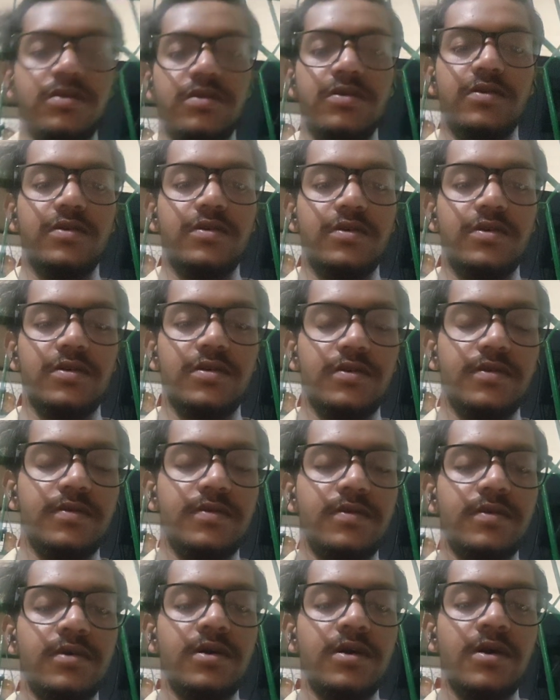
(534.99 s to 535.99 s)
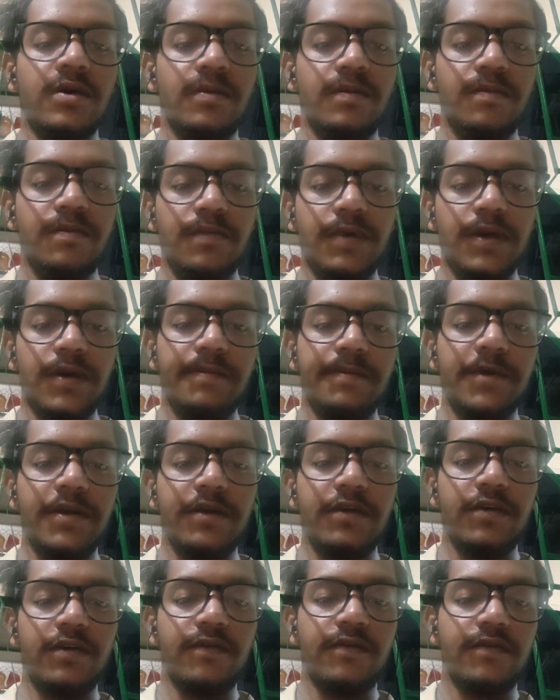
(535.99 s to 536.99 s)
uh, payment
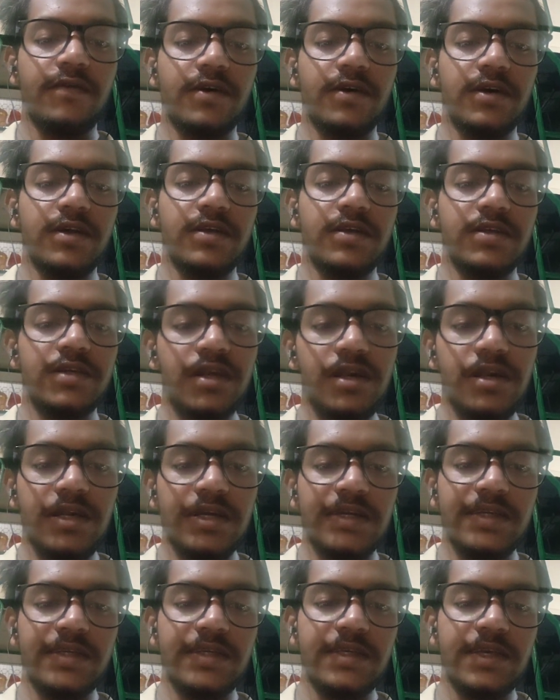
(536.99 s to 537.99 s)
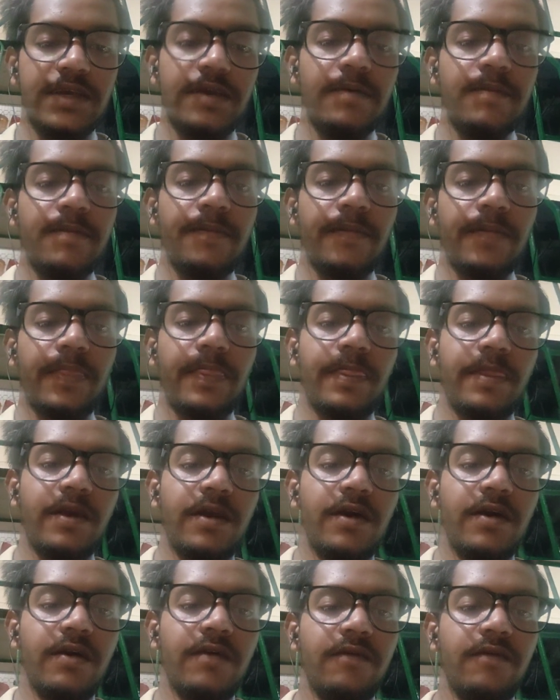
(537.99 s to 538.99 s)
of consultancy
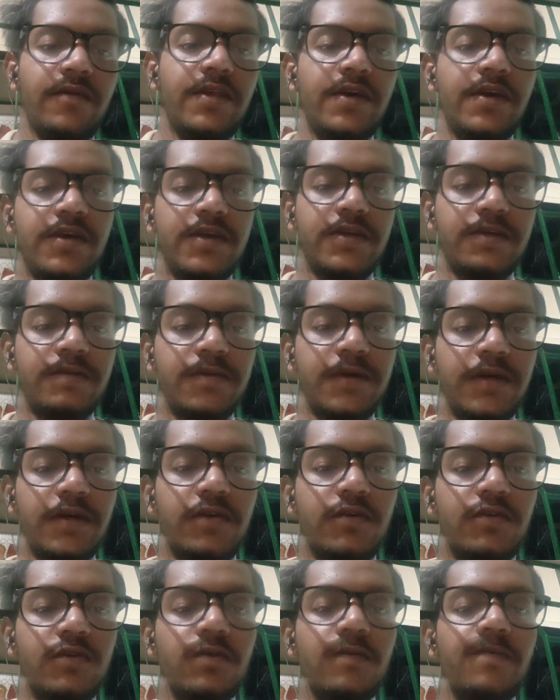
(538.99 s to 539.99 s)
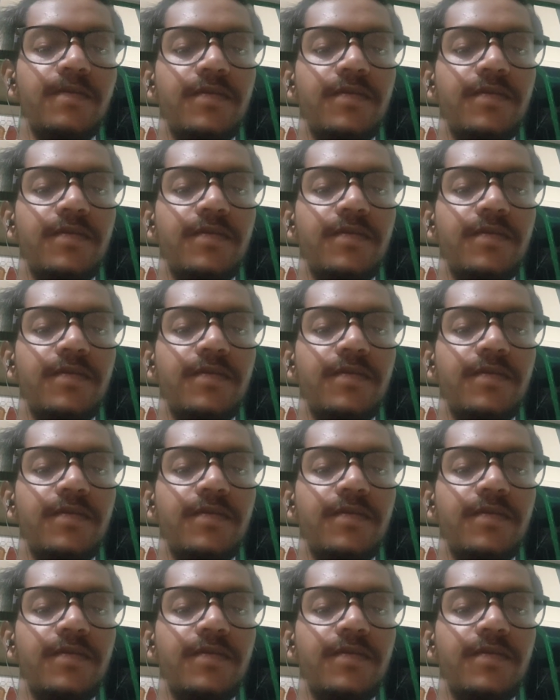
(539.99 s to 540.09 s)
with respect to